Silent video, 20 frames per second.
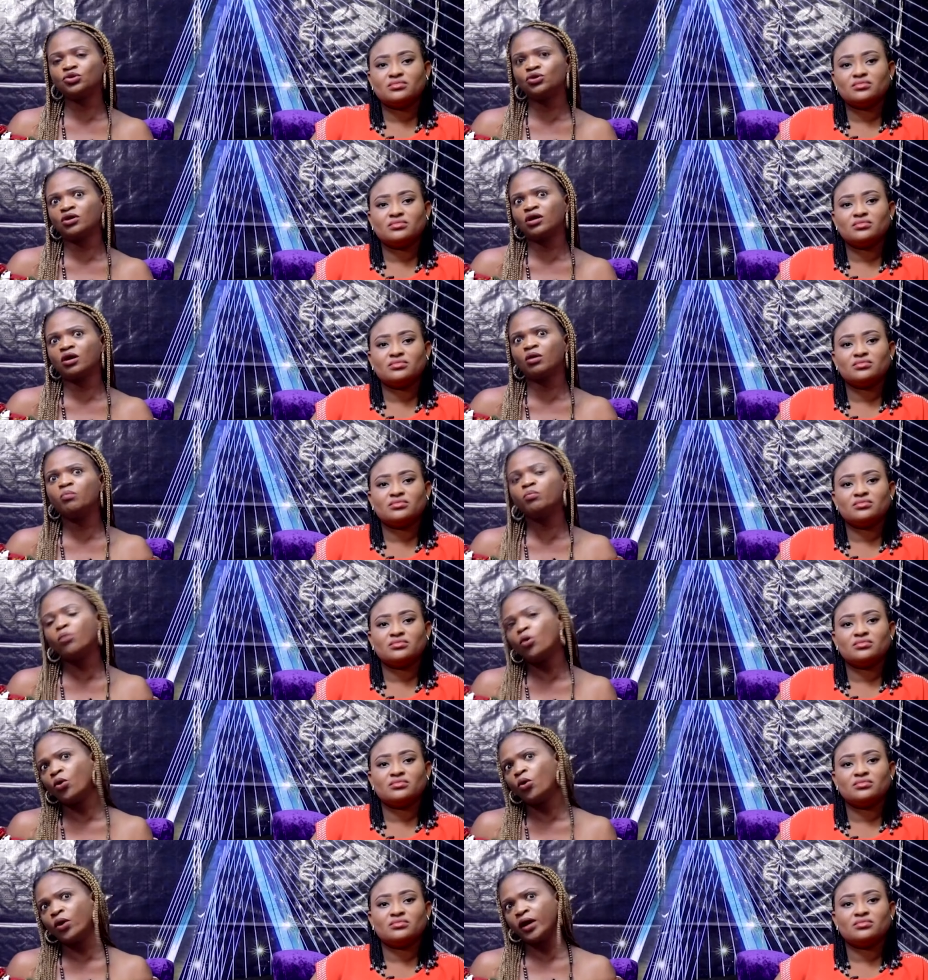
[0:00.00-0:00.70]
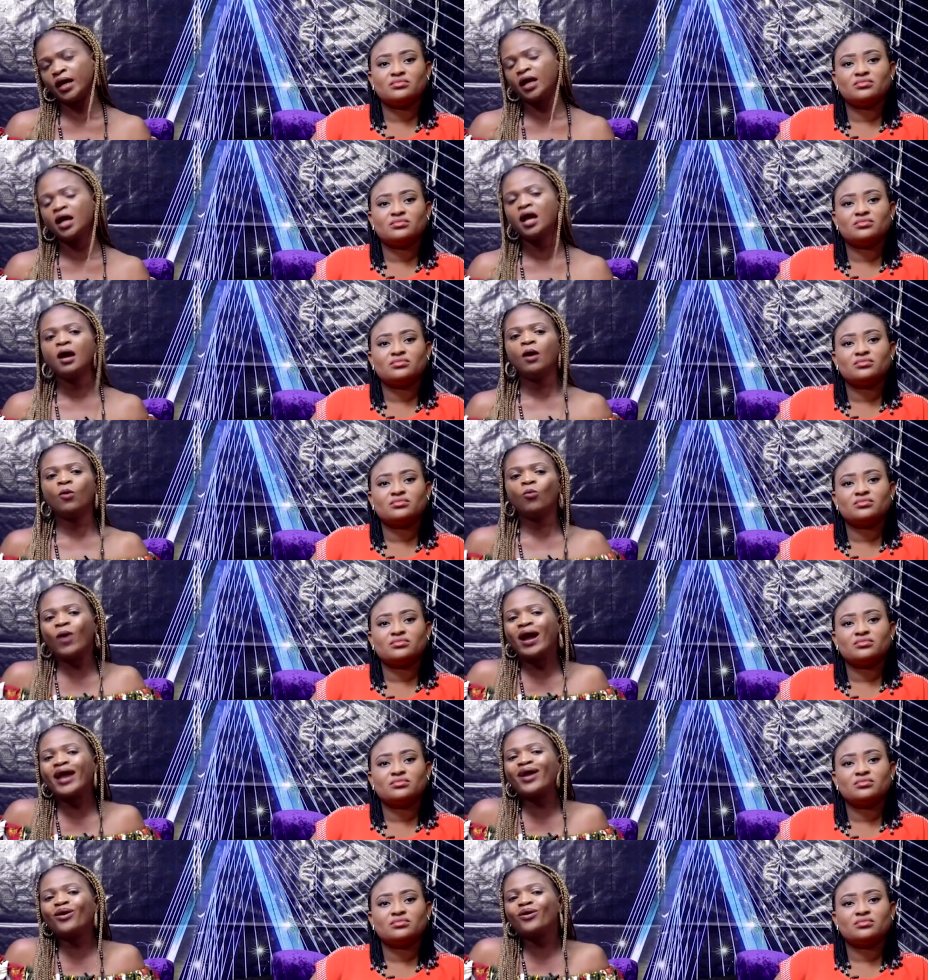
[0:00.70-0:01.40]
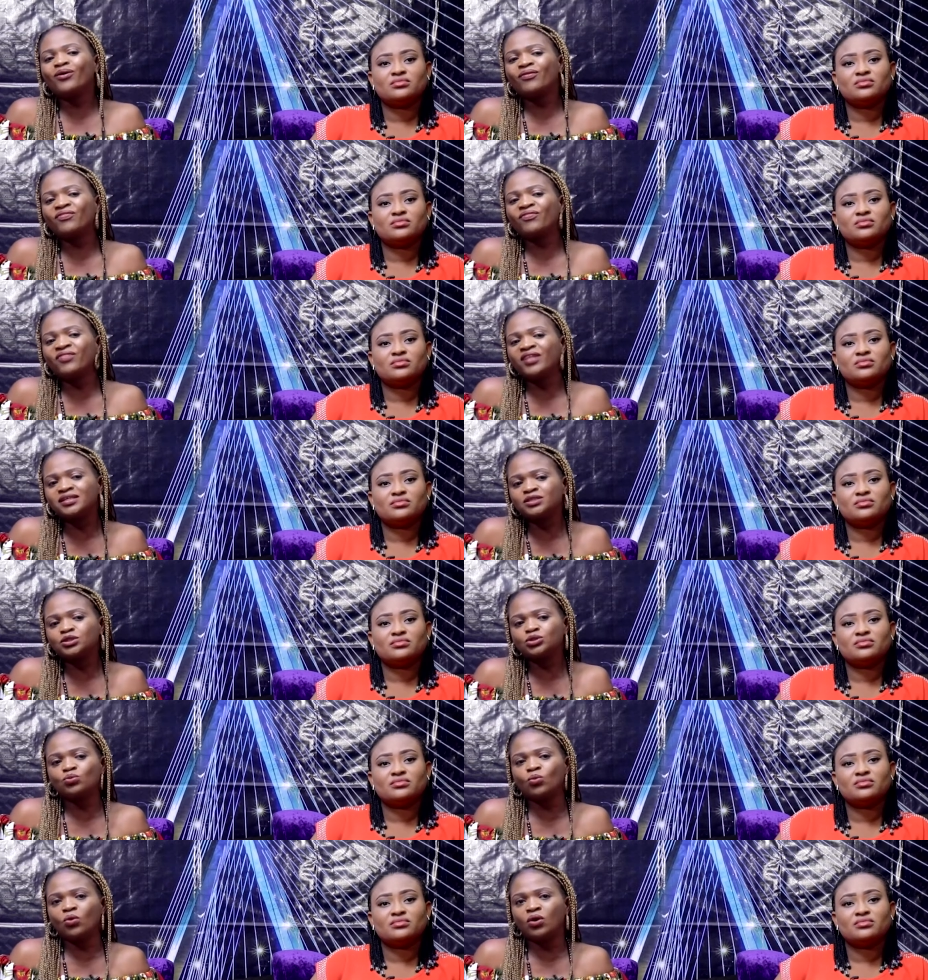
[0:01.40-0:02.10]
Speaker 1: no longer a boy. Why on
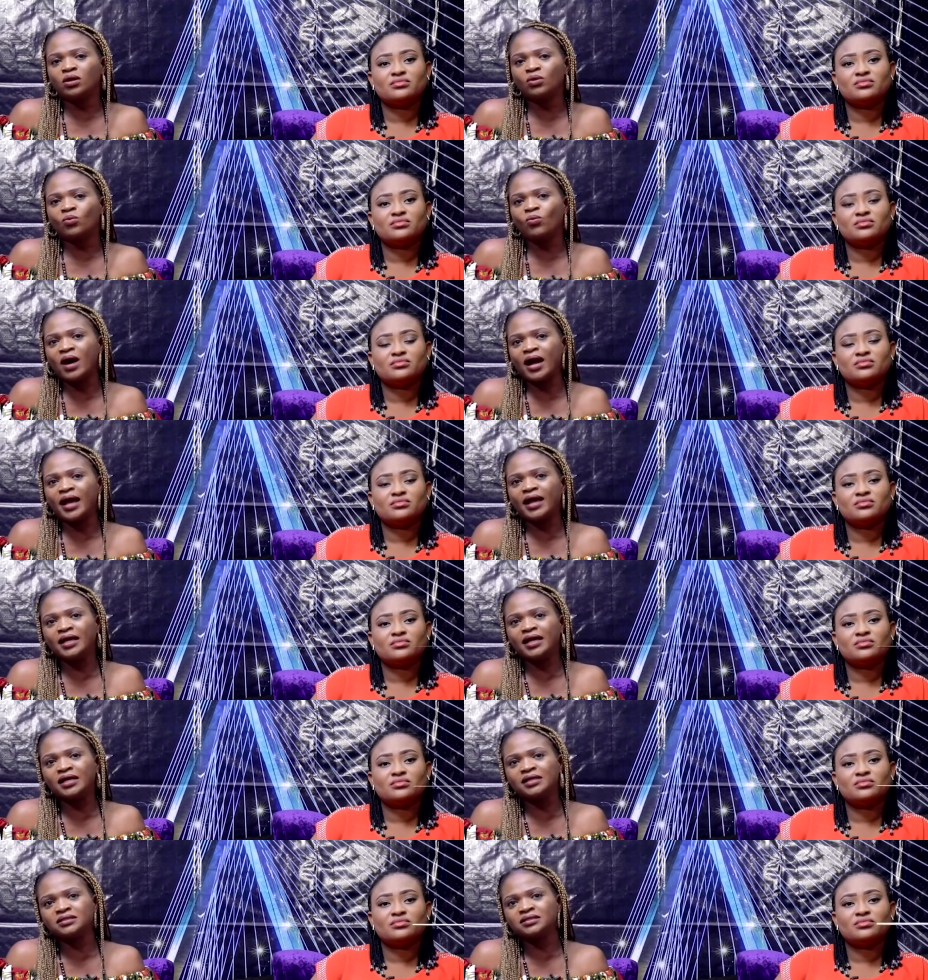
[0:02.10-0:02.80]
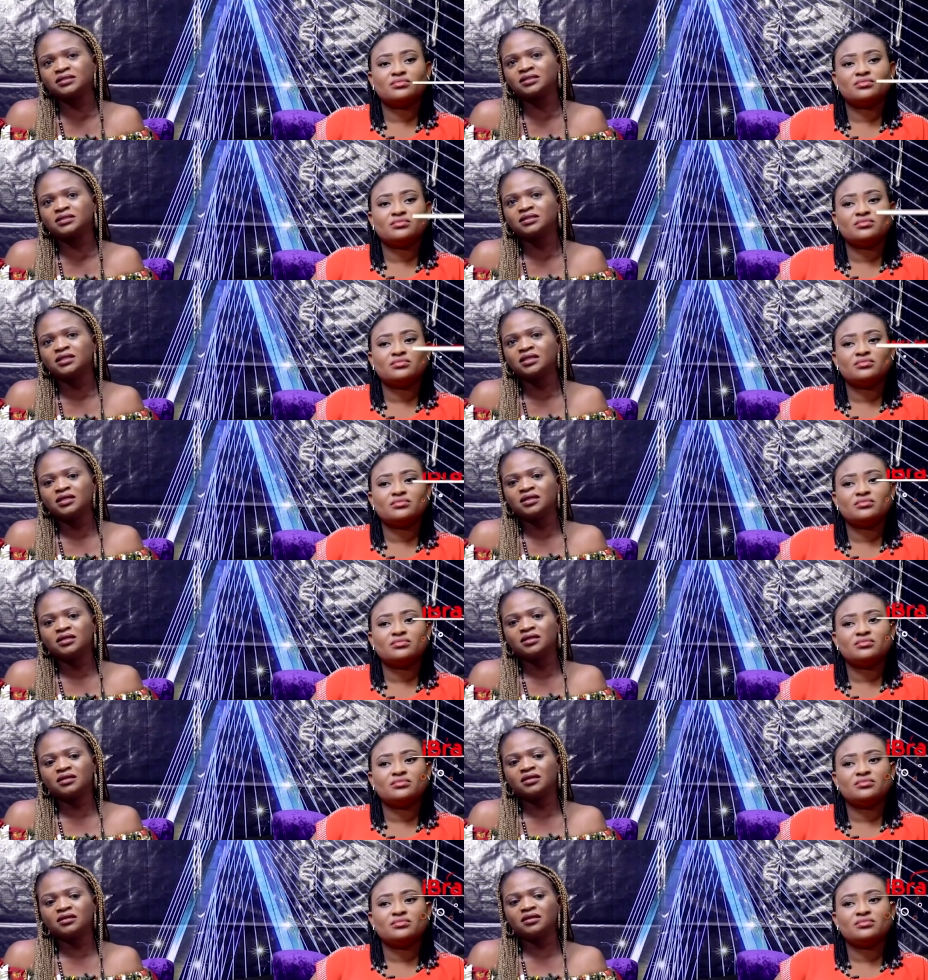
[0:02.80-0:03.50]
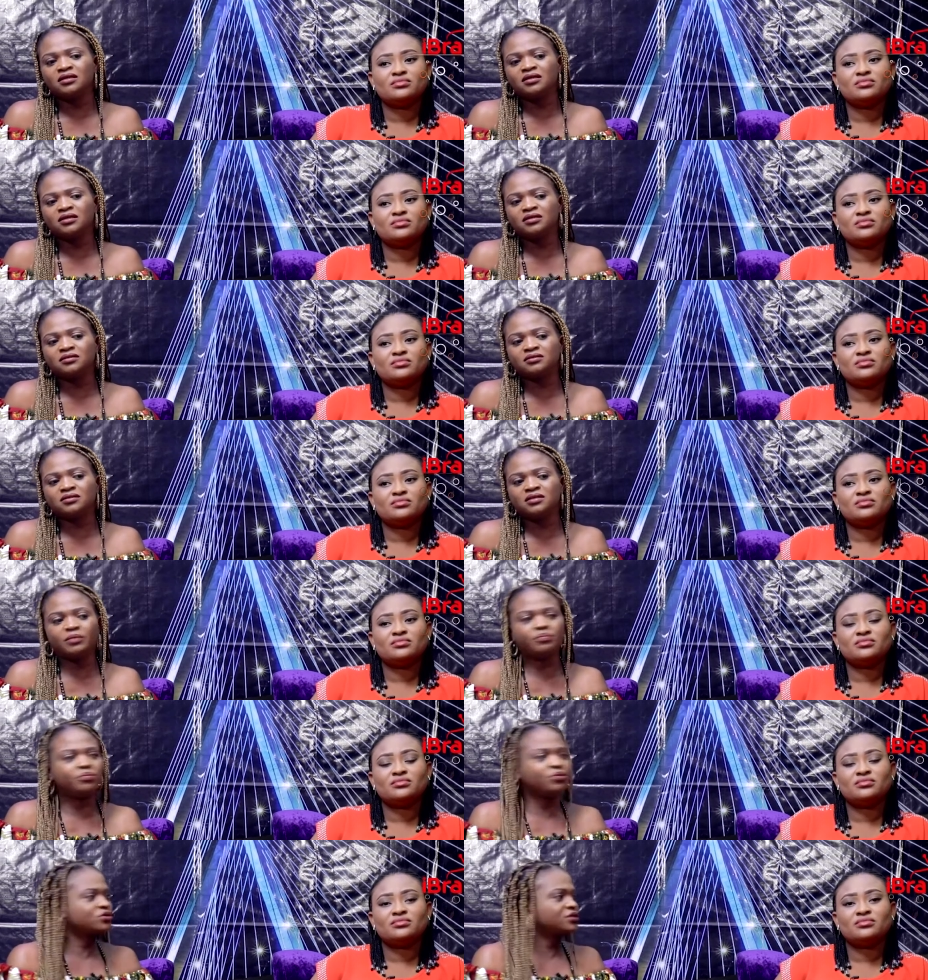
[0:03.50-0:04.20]
this one? Why is
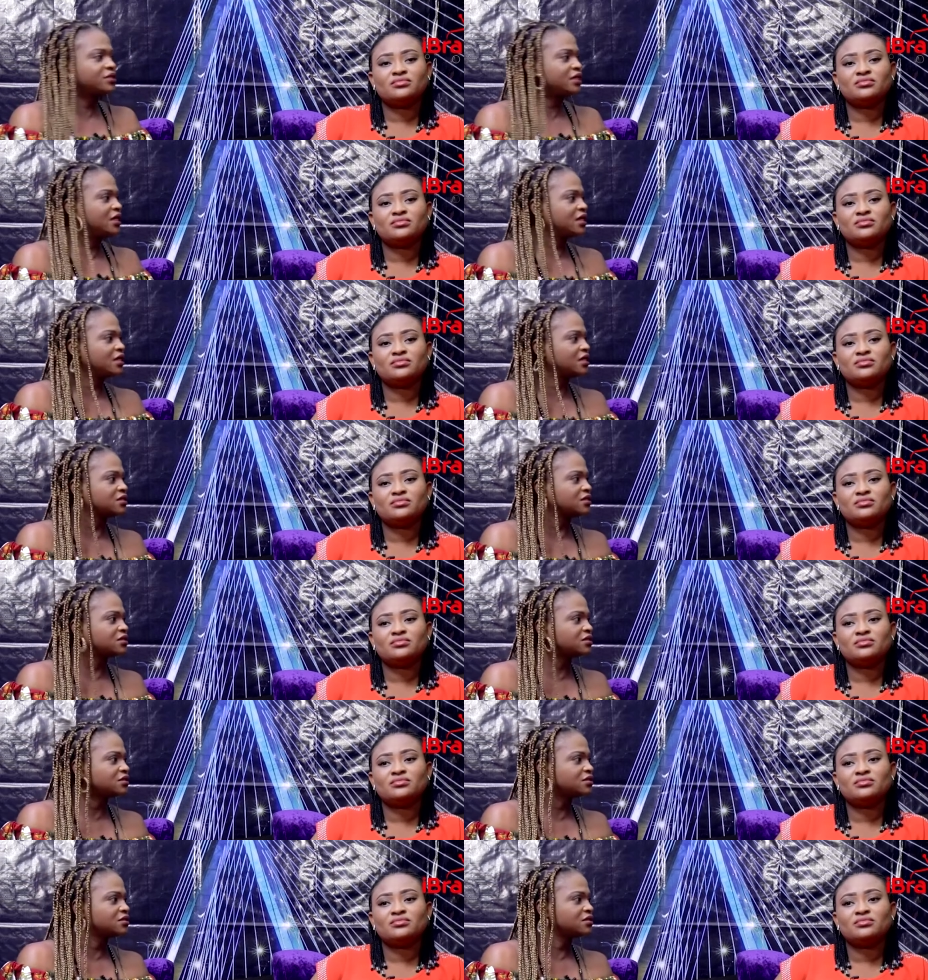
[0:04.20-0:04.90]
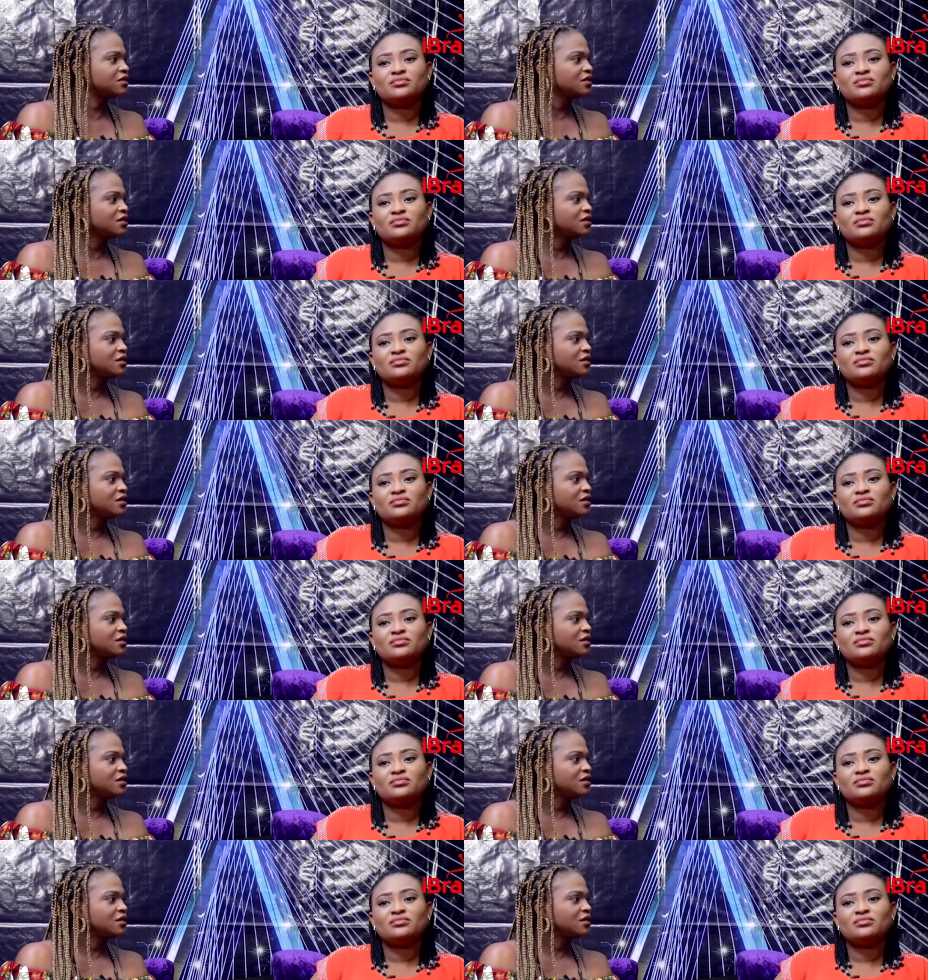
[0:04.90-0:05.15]
they're both kids?